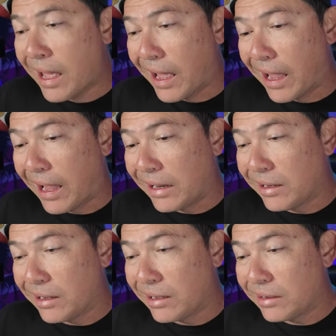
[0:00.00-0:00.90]

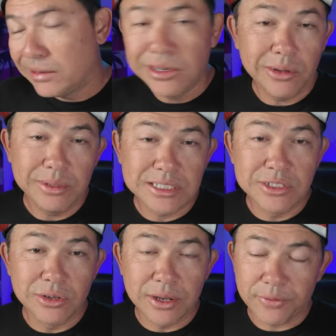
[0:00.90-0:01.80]
And, uh, you know, this is
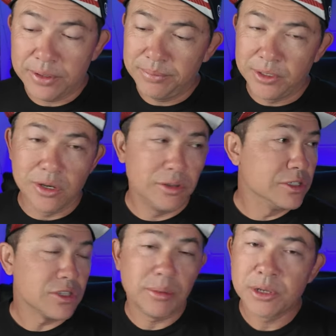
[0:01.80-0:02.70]
no different. You know,
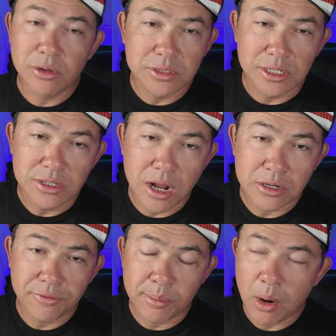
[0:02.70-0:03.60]
you saw me go to the
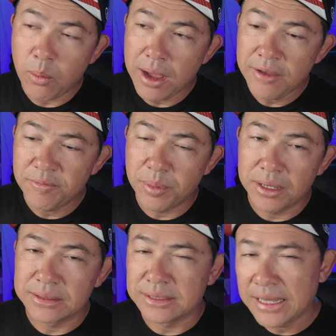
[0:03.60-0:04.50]
doctor for my wife,
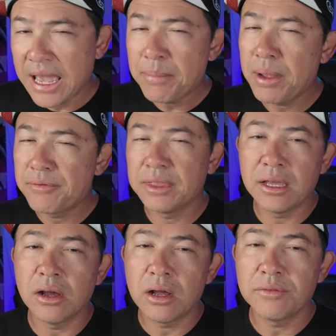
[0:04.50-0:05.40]
but to cap
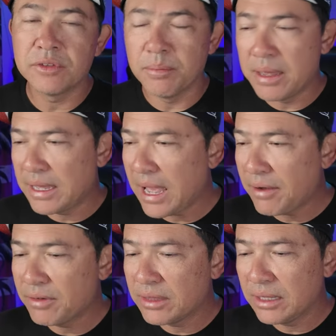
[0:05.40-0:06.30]
everything off, to make
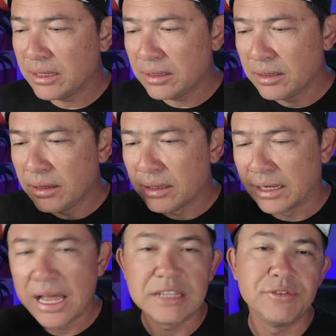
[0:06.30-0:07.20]
everything in
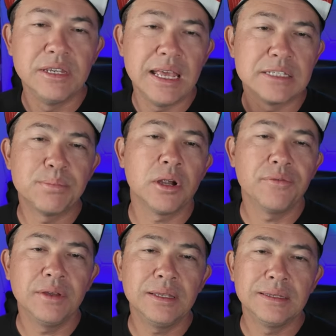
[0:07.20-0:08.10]
the last few days
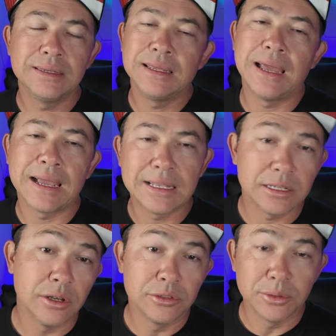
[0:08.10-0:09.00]
perfect, I got
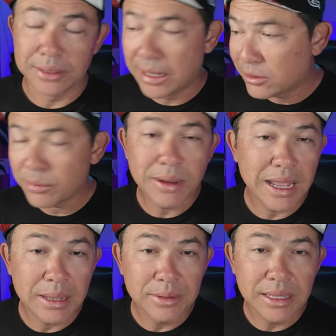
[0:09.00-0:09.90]
to go to an Inter Miami